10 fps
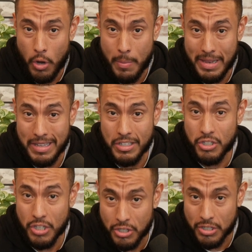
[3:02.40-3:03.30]
they made that
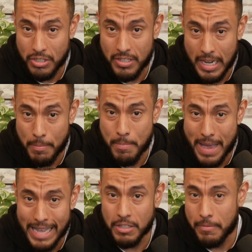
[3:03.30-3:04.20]
decision to take
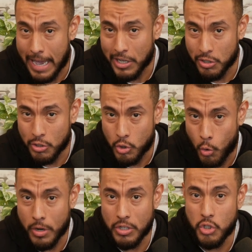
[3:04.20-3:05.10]
massive action
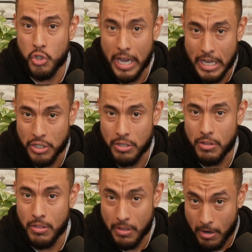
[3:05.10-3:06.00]
towards
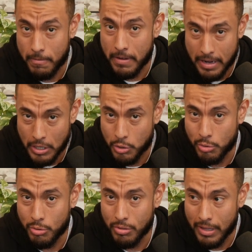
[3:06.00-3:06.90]
changing their
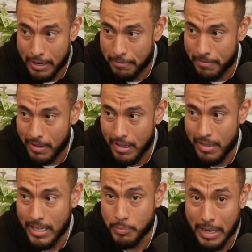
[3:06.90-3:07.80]
financial life
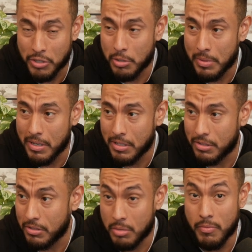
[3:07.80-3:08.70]
especially
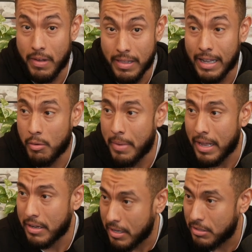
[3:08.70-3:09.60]
because some a lot of them
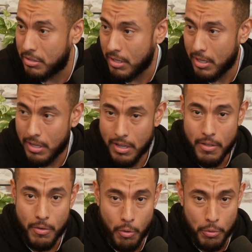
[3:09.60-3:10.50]
had kids yep.
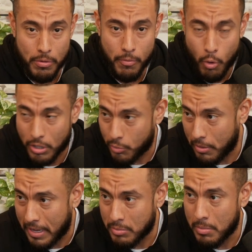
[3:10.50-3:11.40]
going through divorce,
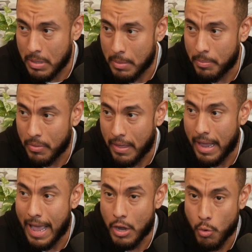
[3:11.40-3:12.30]
whatever the case may be, but they
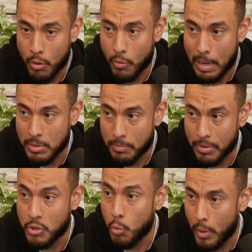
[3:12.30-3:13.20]
had no other option
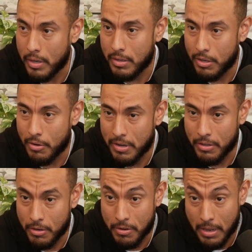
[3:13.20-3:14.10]
but to win during
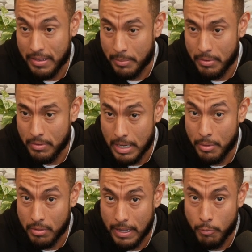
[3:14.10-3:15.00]
during that time, time of
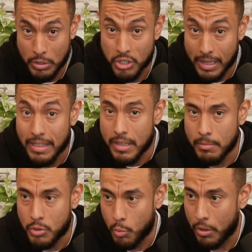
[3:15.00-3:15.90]
their life, which led
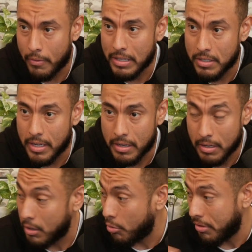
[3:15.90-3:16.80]
them to where they're at today,
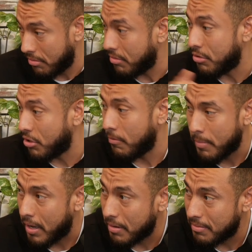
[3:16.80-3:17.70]
including yourself, Matt.